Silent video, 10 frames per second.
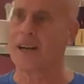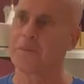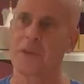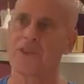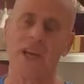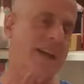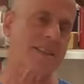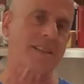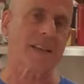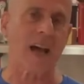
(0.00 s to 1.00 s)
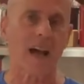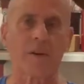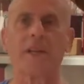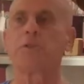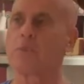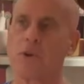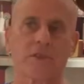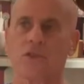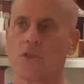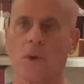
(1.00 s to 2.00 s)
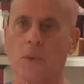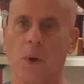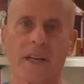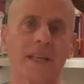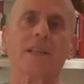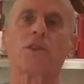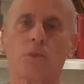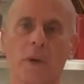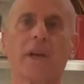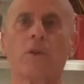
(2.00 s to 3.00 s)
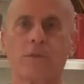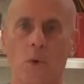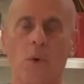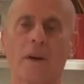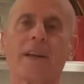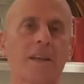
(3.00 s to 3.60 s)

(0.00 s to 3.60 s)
Chances are each person's going to want to eat 3 or 4, and you